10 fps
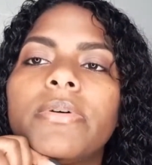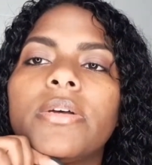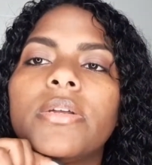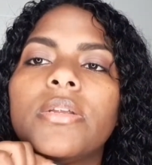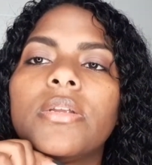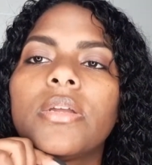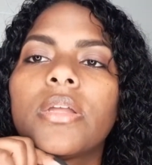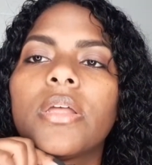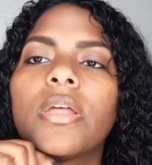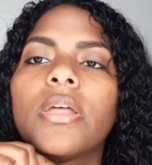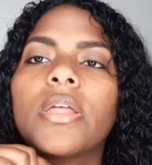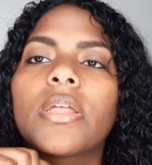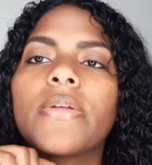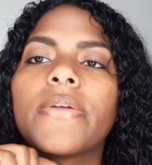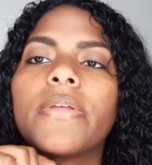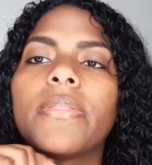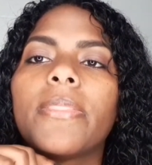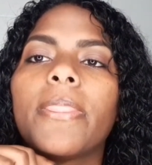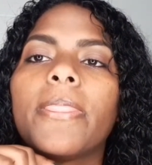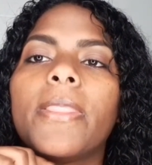But
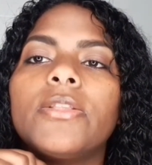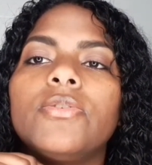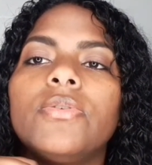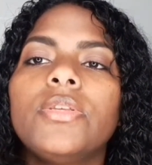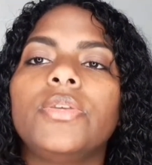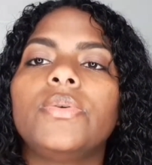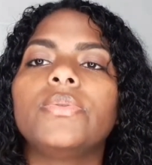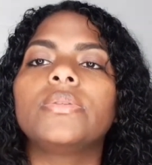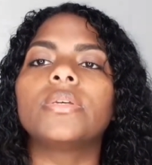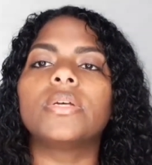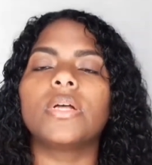that's so cute.